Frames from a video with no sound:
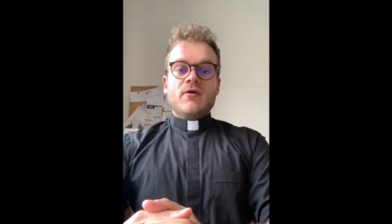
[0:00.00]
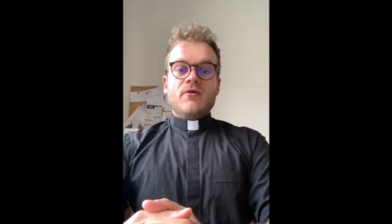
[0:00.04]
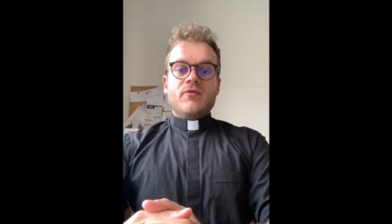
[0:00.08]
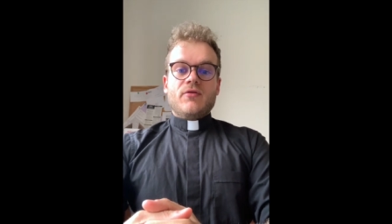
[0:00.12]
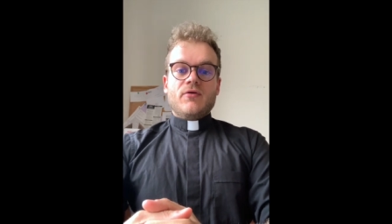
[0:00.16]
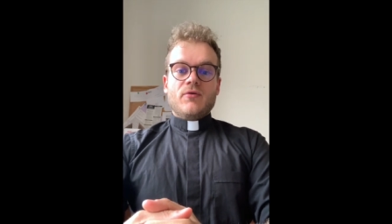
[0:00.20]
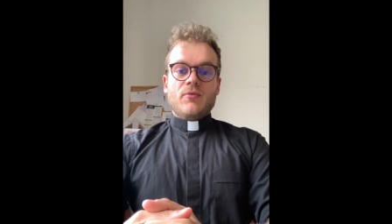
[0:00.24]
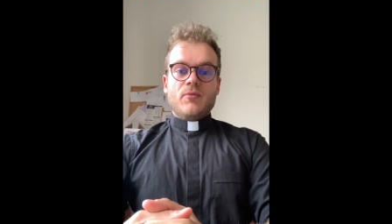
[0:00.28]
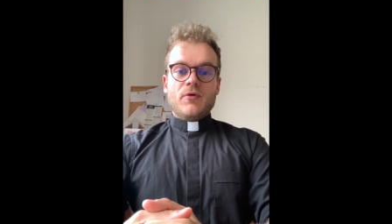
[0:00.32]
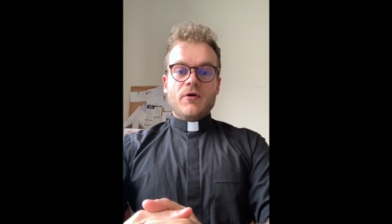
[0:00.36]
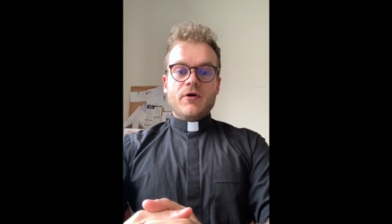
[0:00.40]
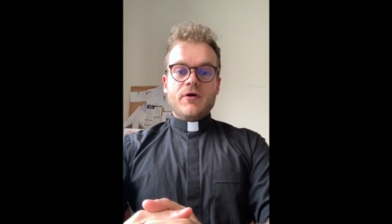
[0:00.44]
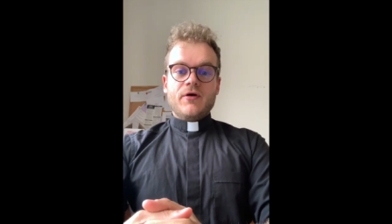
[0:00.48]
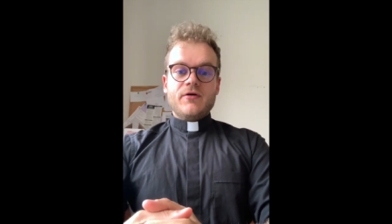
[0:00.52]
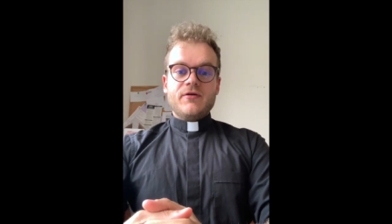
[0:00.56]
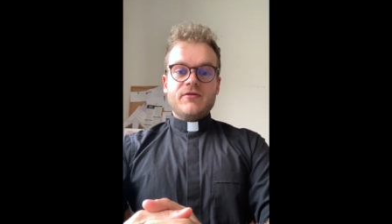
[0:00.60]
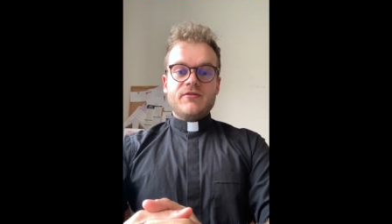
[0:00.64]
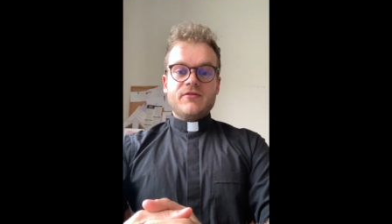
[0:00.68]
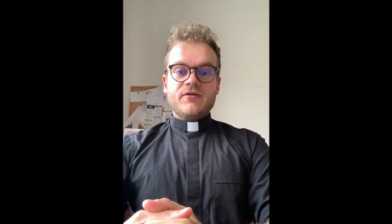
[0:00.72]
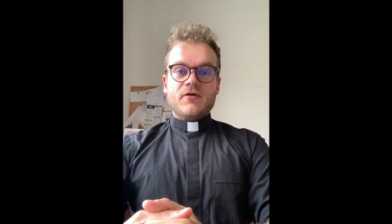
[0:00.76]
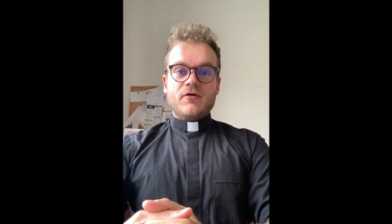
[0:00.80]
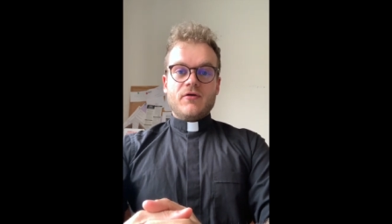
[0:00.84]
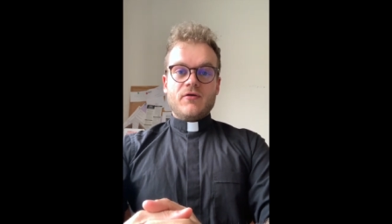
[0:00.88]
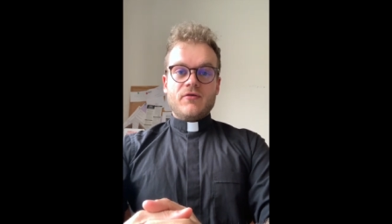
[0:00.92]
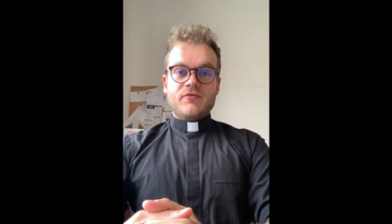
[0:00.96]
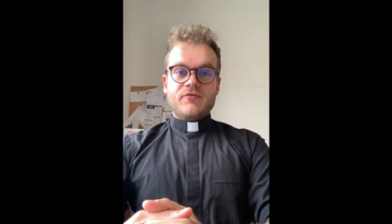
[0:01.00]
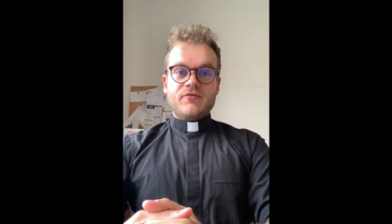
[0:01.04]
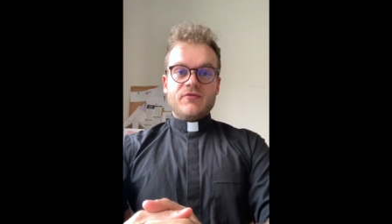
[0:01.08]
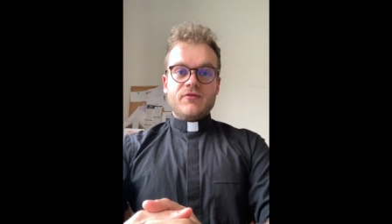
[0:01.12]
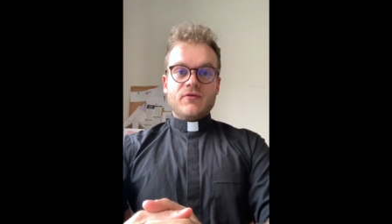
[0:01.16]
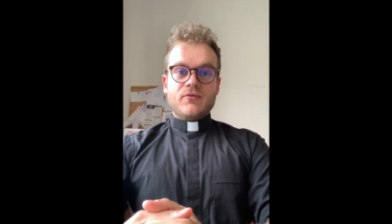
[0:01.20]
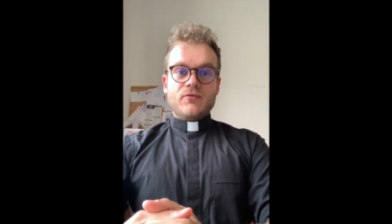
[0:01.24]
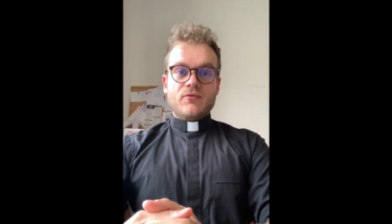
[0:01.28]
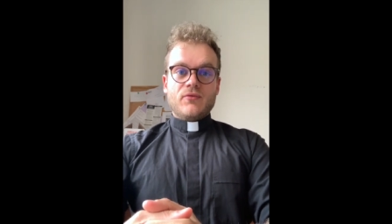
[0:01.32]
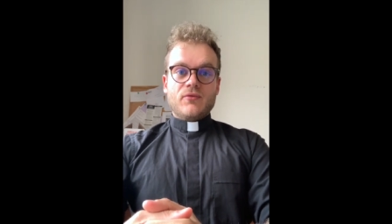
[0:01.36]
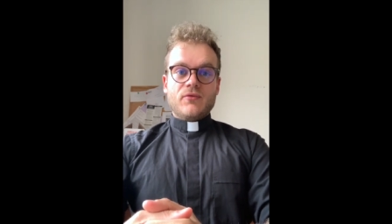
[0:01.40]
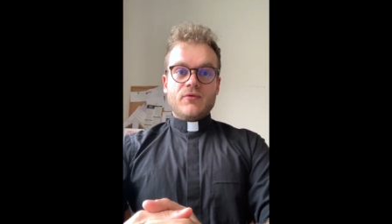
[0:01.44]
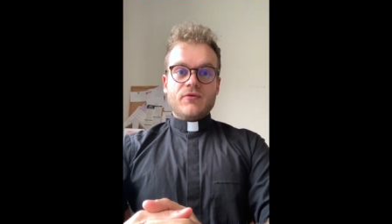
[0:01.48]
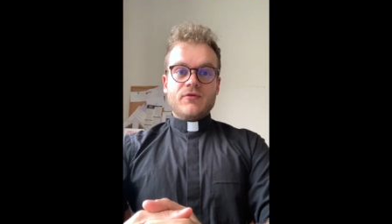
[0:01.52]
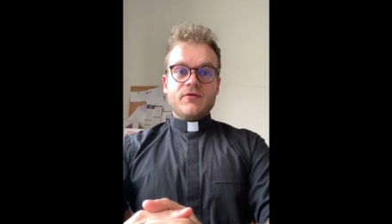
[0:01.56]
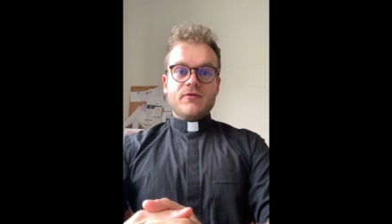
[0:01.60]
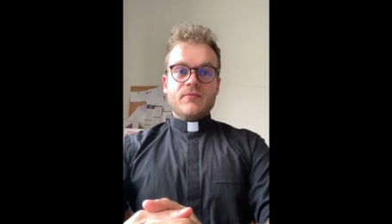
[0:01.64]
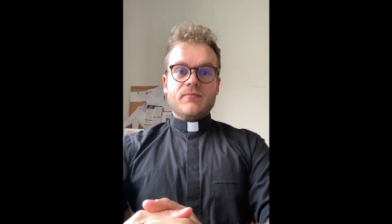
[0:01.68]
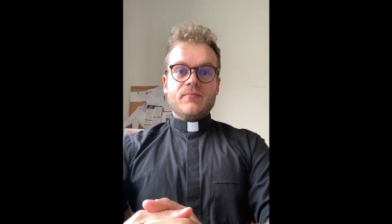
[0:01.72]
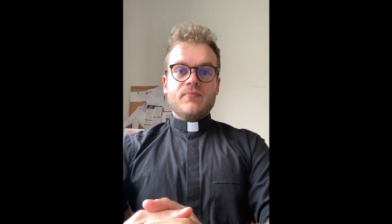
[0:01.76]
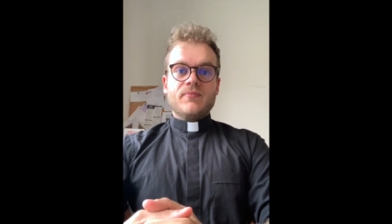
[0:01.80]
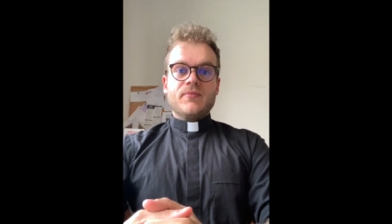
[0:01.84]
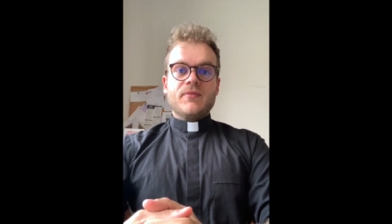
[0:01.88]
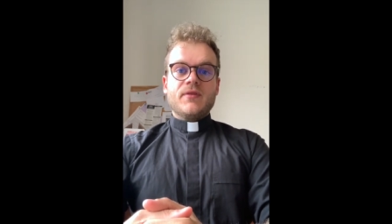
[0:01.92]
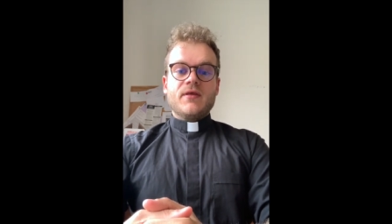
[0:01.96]
The word of the Lord.
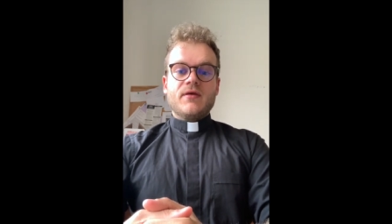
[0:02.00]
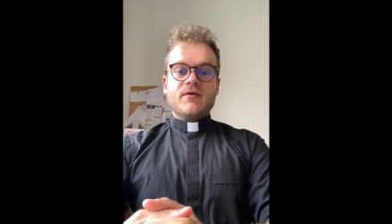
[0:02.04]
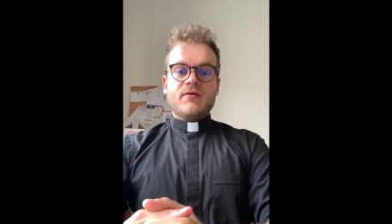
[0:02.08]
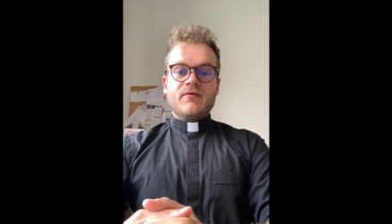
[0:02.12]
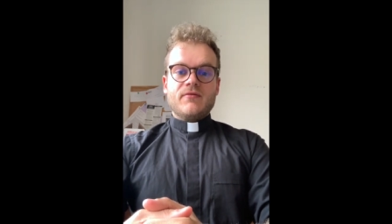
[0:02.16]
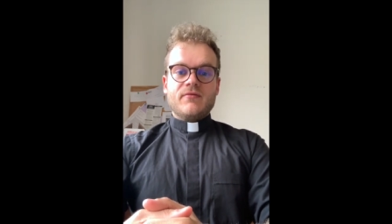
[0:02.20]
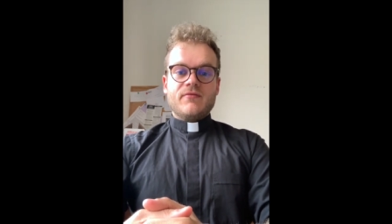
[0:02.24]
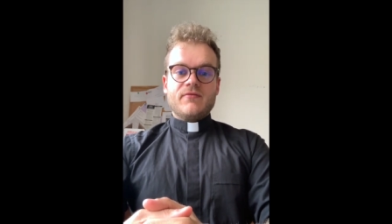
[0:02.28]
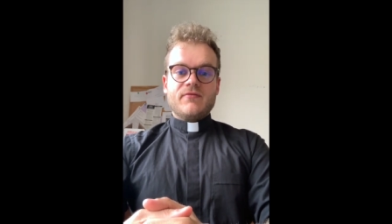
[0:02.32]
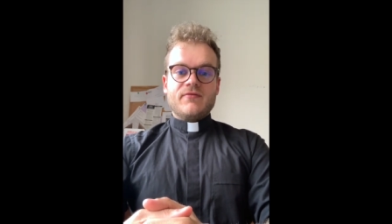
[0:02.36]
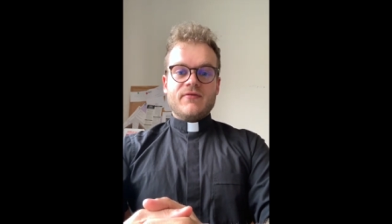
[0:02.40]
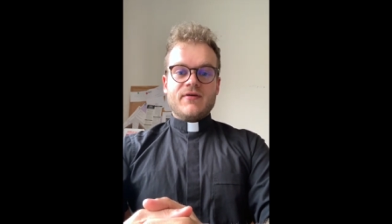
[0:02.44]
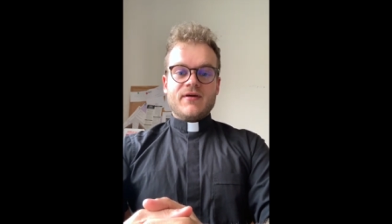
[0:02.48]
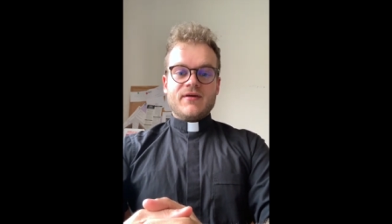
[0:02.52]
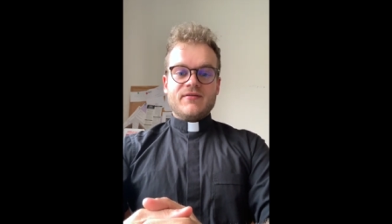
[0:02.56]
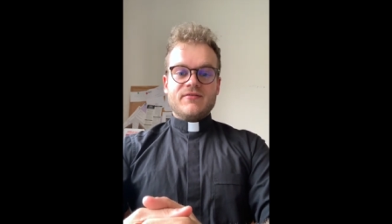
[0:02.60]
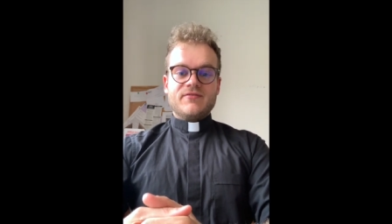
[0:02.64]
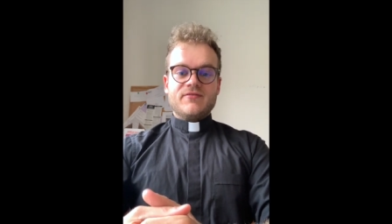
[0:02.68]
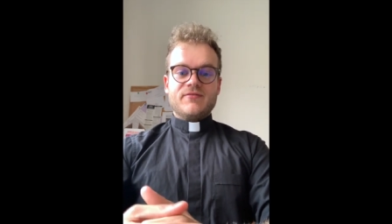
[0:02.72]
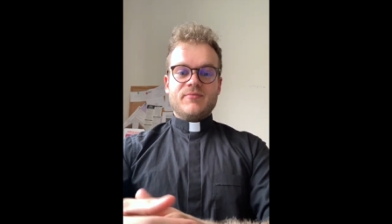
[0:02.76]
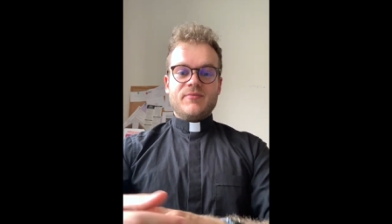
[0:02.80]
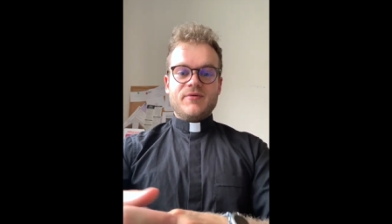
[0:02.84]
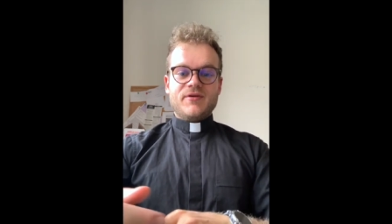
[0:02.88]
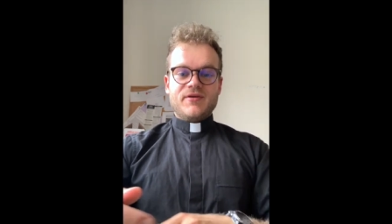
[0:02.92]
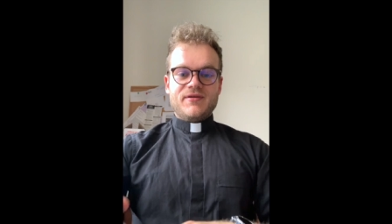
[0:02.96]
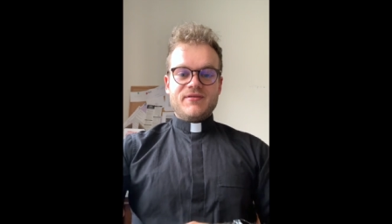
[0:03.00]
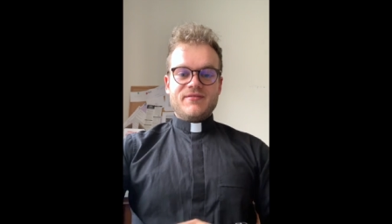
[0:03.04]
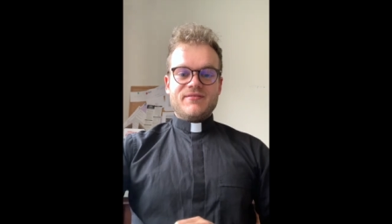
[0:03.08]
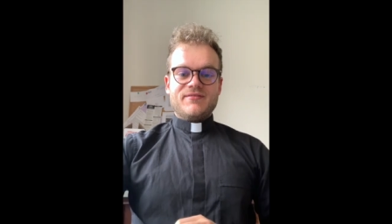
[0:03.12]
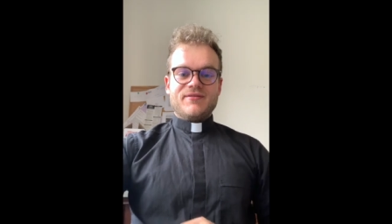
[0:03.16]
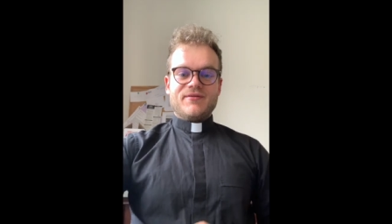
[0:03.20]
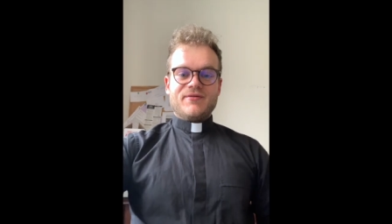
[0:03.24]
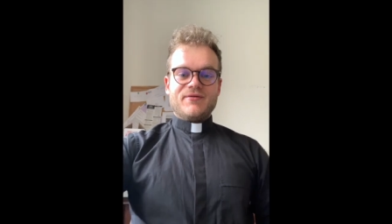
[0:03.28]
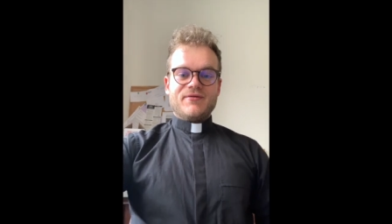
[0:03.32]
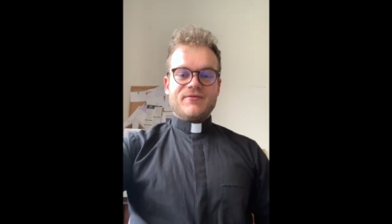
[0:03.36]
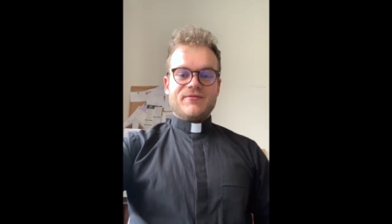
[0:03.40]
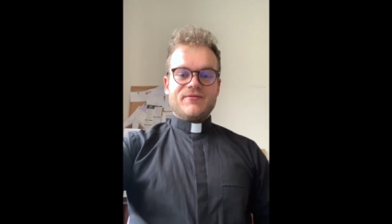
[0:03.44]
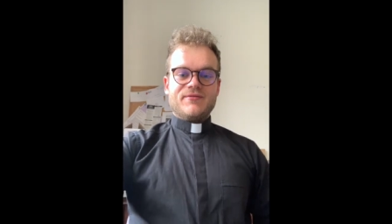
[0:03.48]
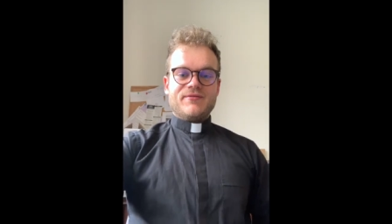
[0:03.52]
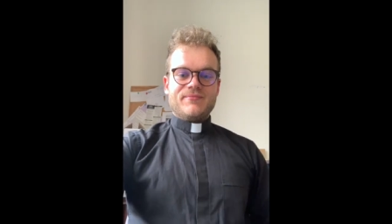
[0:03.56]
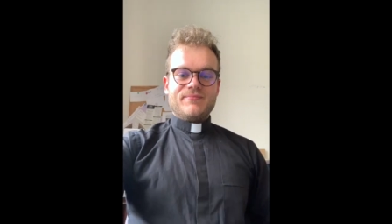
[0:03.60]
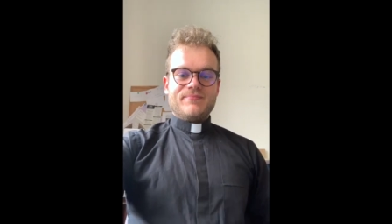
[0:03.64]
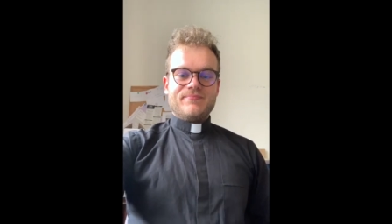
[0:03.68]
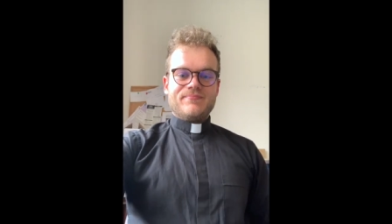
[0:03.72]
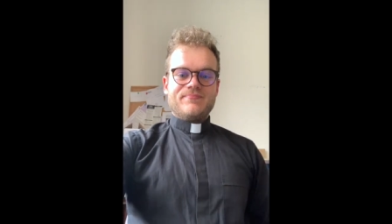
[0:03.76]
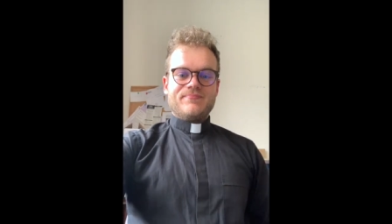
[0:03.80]
Thanks be to God.